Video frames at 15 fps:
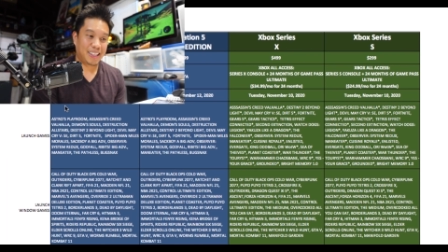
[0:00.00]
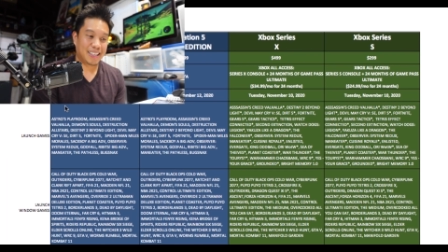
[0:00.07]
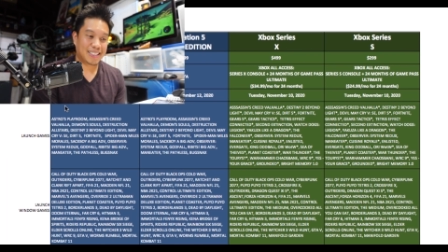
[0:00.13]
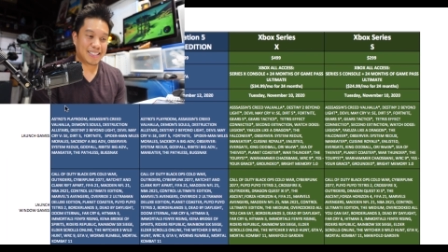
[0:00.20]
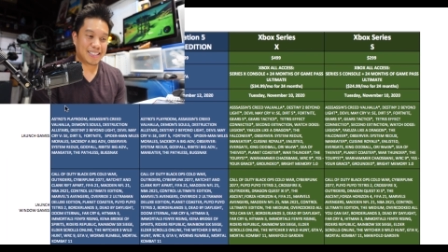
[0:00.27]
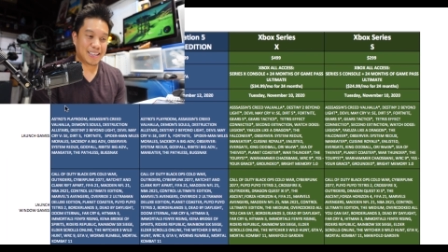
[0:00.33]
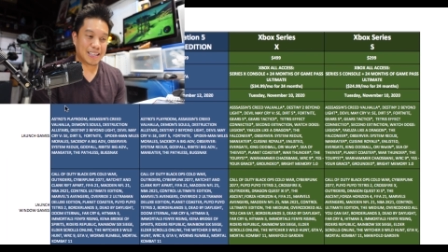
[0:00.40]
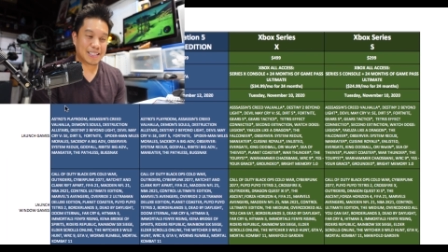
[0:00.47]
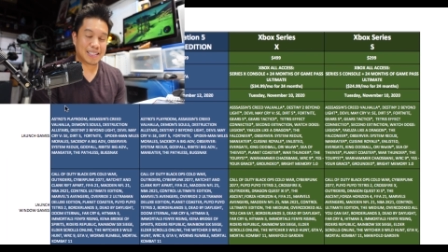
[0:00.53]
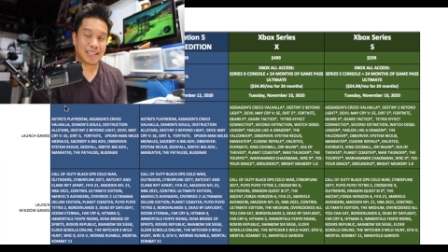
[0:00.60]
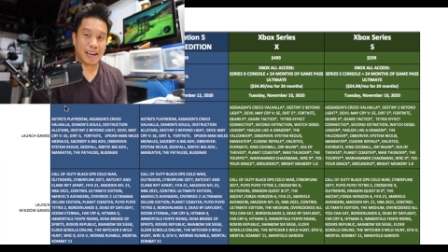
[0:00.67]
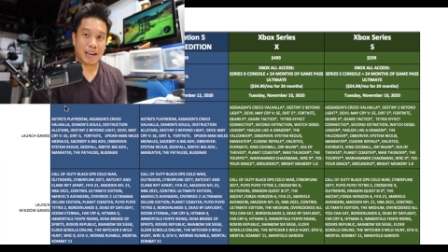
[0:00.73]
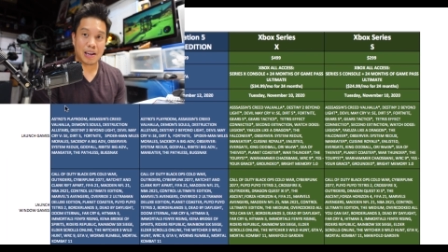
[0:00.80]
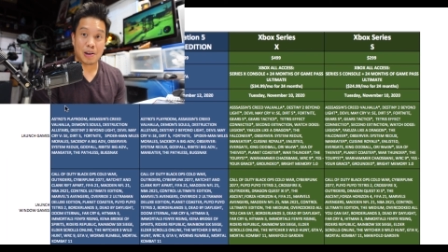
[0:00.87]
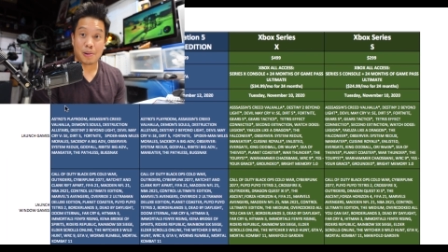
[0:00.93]
it's
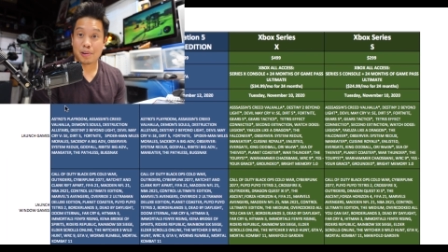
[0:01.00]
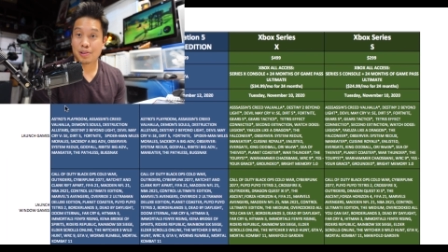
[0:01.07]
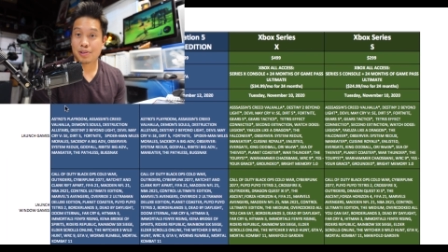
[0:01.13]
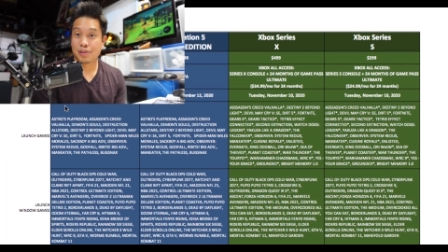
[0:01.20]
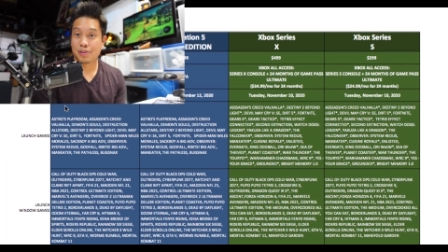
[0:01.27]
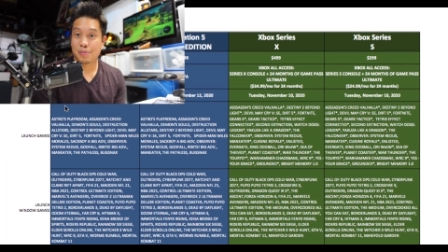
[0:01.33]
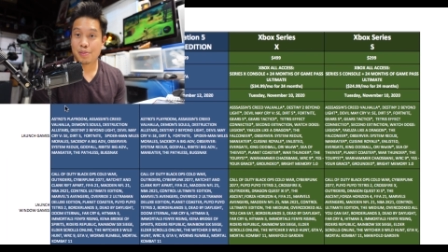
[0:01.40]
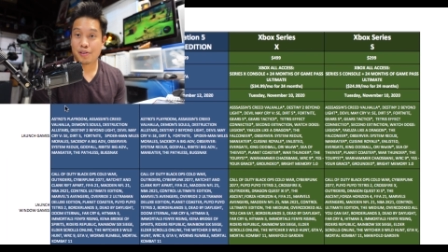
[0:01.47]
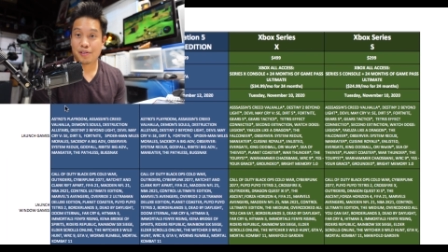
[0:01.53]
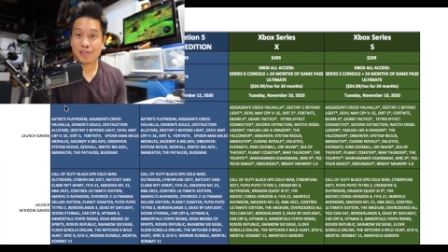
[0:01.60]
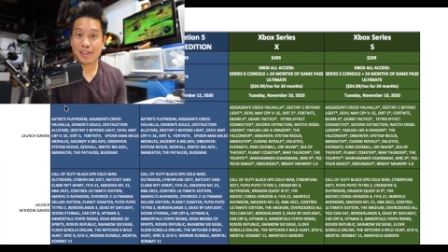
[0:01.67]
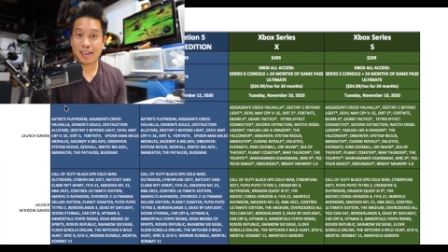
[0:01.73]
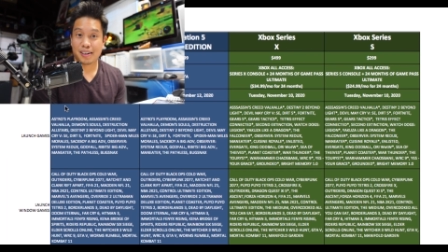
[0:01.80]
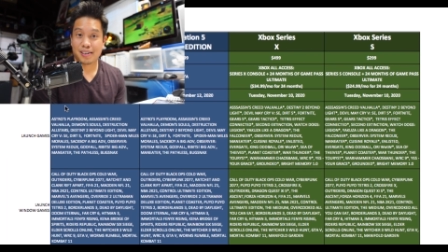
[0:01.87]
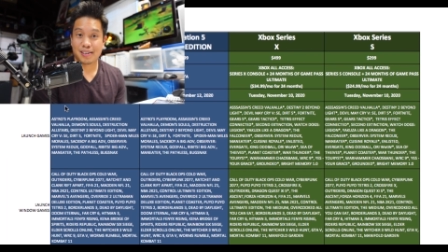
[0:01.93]
like going to a
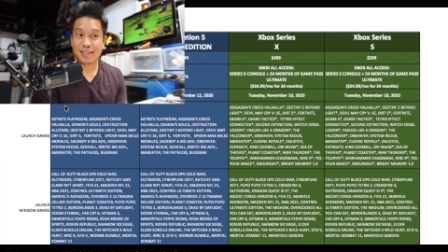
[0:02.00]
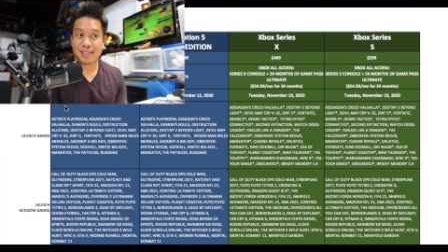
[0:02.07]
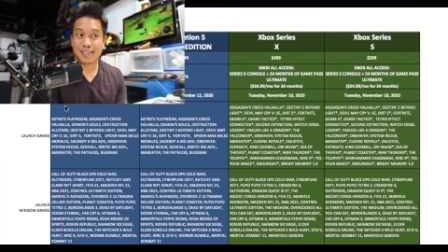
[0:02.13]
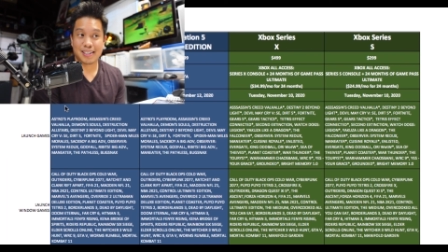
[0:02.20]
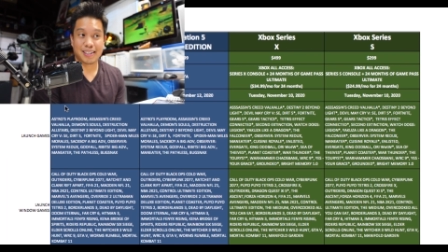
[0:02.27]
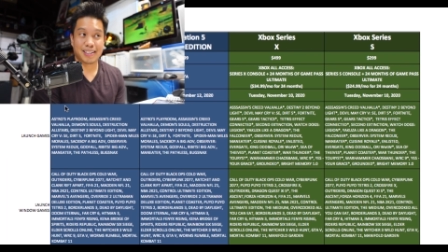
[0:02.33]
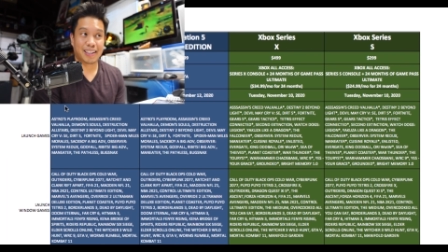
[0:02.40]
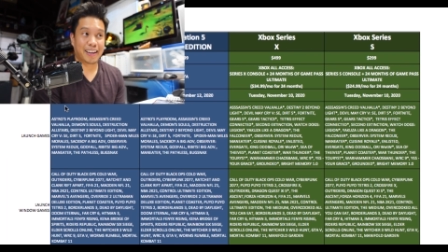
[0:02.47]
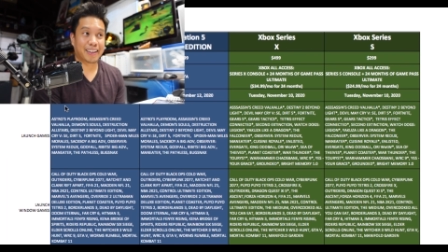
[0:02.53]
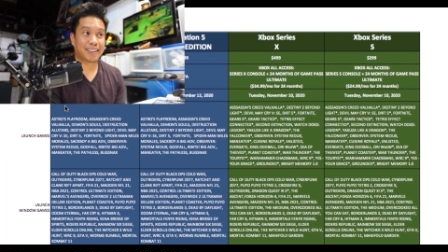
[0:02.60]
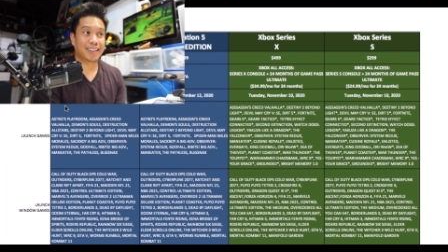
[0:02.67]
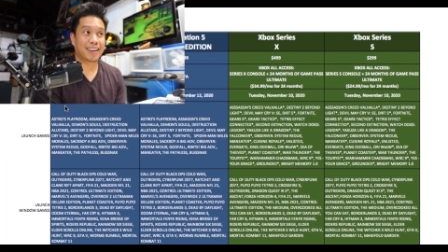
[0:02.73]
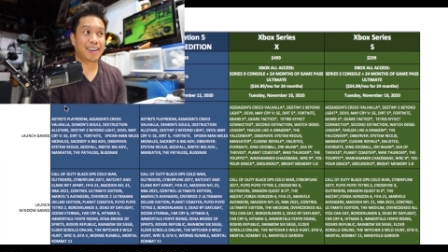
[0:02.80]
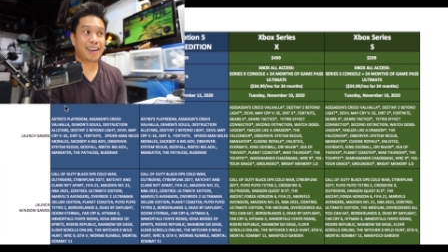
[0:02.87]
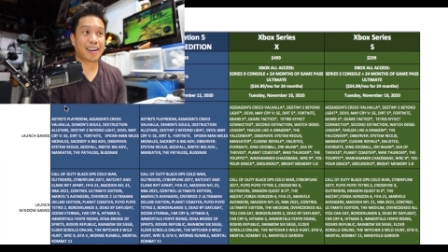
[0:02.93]
movie theater to see
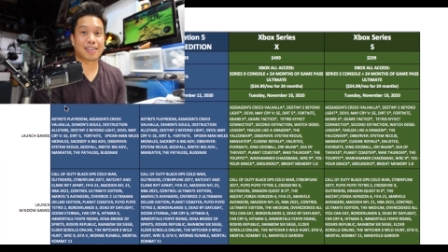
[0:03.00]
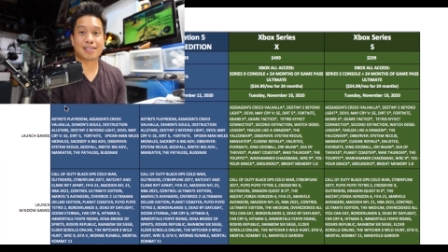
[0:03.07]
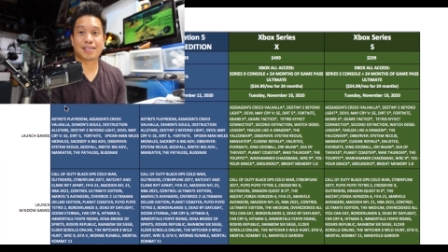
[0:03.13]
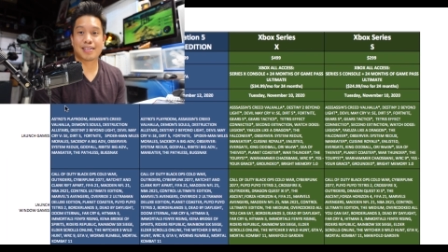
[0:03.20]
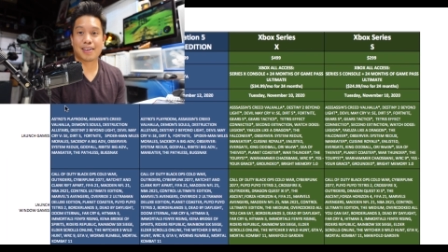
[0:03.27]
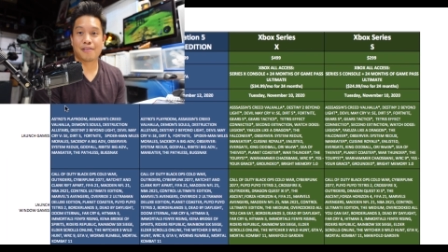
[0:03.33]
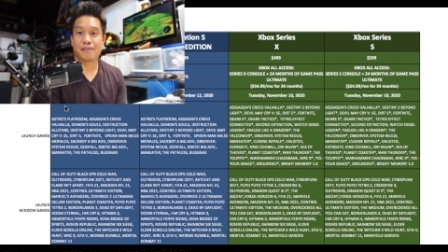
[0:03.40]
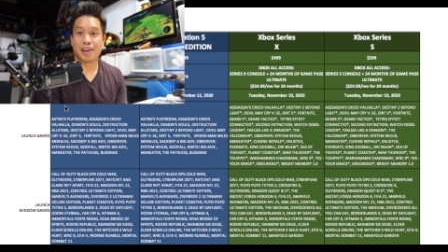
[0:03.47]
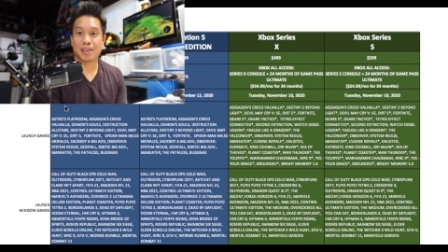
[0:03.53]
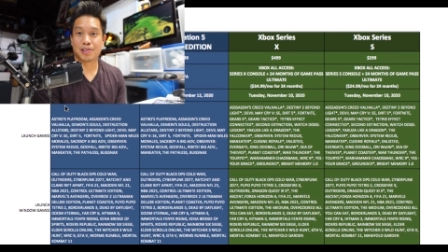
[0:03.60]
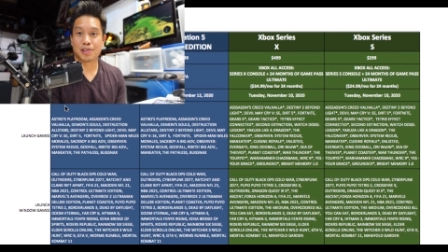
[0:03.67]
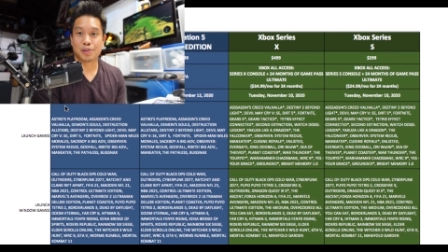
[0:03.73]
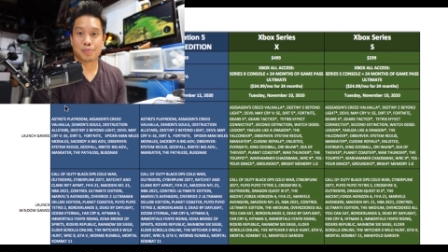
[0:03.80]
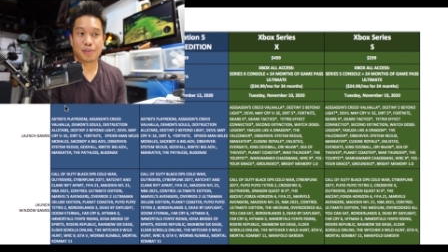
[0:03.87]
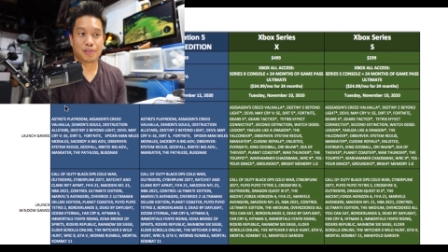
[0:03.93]
like the next
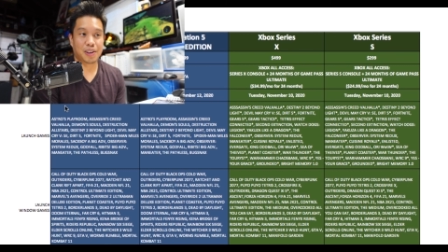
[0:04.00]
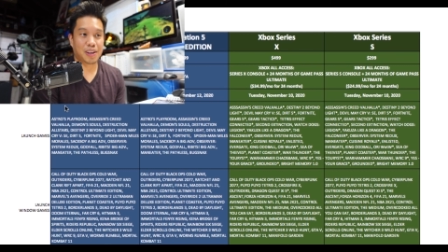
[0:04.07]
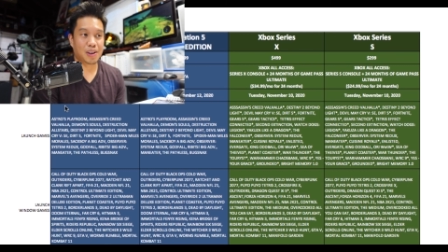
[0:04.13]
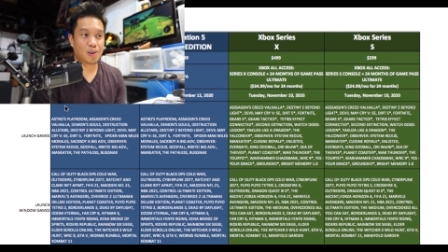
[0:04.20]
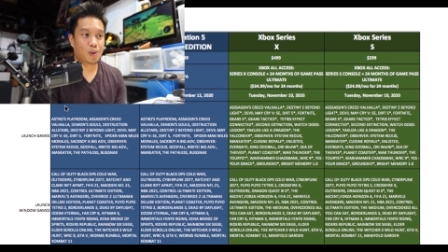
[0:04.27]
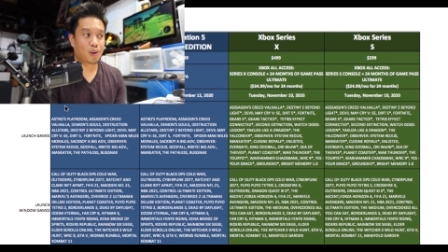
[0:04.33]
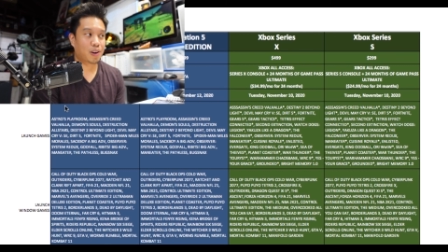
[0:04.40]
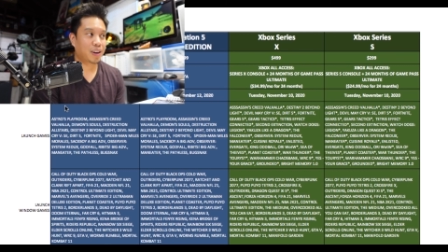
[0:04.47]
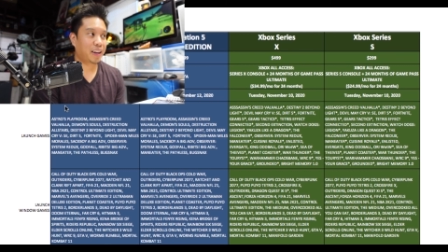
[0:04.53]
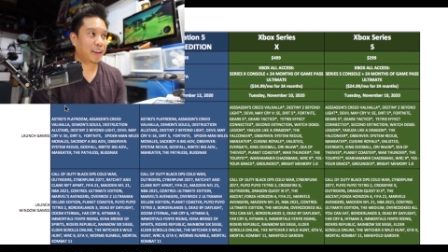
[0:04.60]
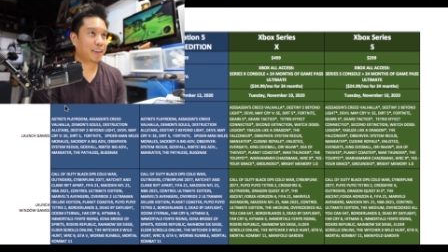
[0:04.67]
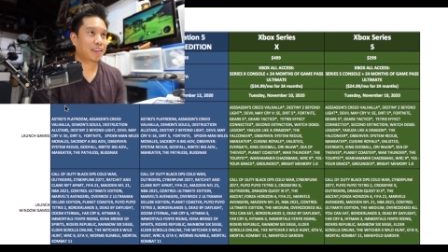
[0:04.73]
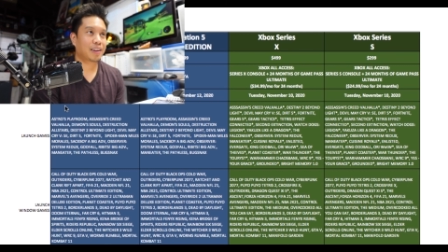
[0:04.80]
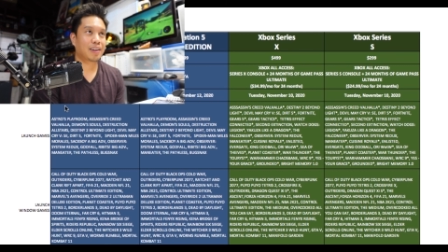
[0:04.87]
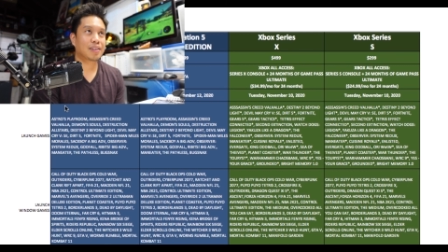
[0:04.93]
Avengers movie, or
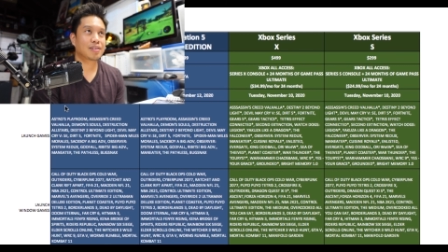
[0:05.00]
like